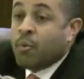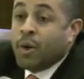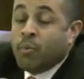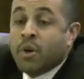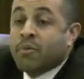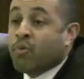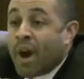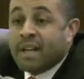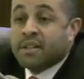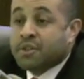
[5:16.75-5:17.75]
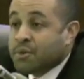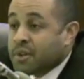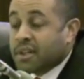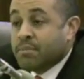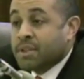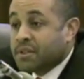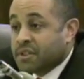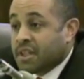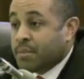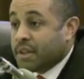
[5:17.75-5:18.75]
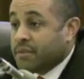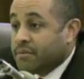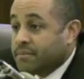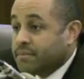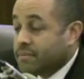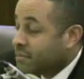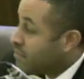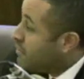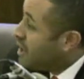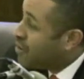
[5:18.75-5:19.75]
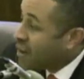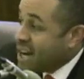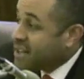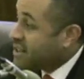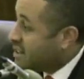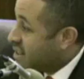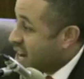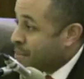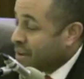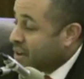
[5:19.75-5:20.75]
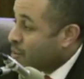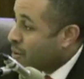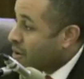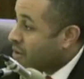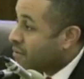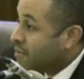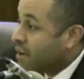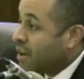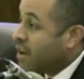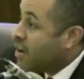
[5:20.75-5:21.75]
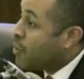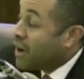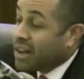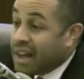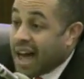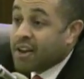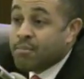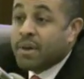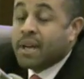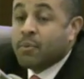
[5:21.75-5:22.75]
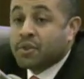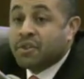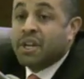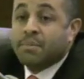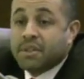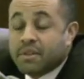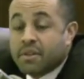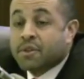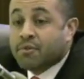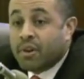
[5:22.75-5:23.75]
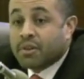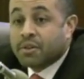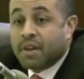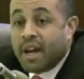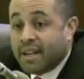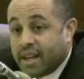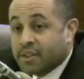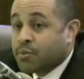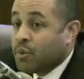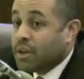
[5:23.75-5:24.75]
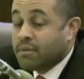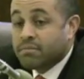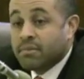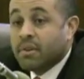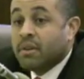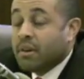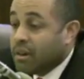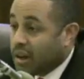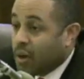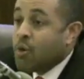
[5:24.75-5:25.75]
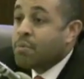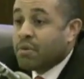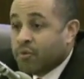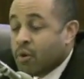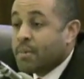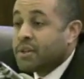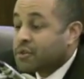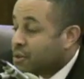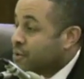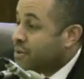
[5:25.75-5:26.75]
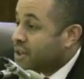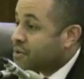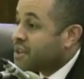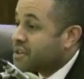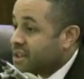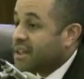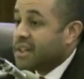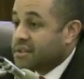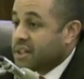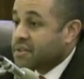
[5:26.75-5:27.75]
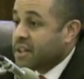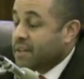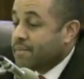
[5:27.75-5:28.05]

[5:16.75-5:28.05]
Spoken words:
We went right to Tunica, Mississippi, the greatest example in the world, where a lot of money was dumped into the structure, and guess what? Low-performing school districts still exist.